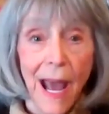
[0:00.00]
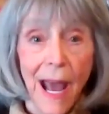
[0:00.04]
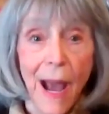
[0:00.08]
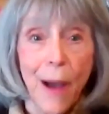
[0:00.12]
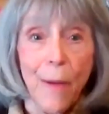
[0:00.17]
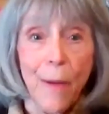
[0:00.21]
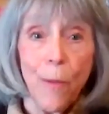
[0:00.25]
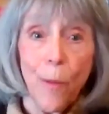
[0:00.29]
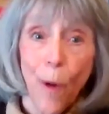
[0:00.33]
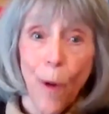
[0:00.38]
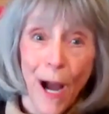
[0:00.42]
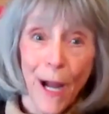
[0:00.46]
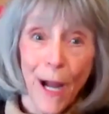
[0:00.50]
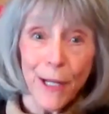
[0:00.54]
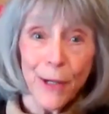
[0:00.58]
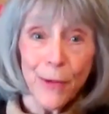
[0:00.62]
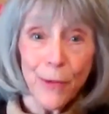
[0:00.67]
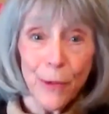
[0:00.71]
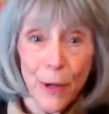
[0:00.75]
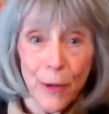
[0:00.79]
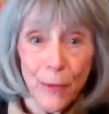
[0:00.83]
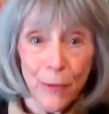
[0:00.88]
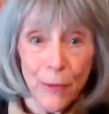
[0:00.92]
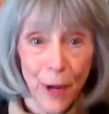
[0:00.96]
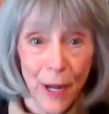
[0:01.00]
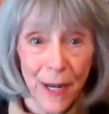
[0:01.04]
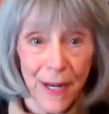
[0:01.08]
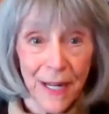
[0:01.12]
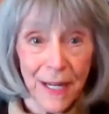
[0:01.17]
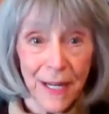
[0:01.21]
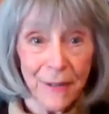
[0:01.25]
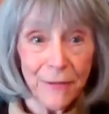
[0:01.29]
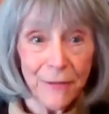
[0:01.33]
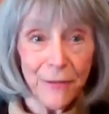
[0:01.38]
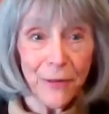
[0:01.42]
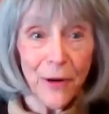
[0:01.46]
and why you are
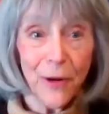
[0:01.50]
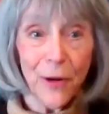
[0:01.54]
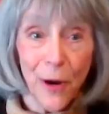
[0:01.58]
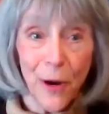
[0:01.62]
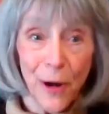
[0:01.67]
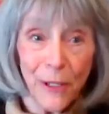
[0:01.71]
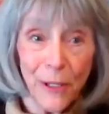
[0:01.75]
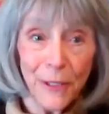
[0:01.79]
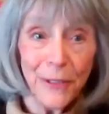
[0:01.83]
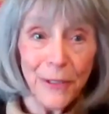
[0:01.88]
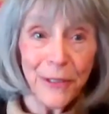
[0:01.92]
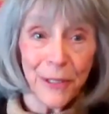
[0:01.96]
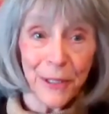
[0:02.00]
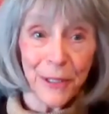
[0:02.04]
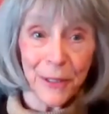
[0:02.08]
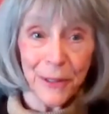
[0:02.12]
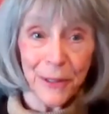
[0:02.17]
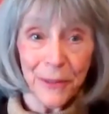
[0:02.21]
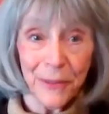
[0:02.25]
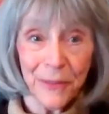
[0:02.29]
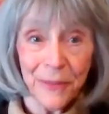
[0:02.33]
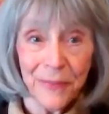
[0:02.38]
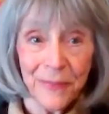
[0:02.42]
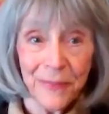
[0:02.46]
running for Alder.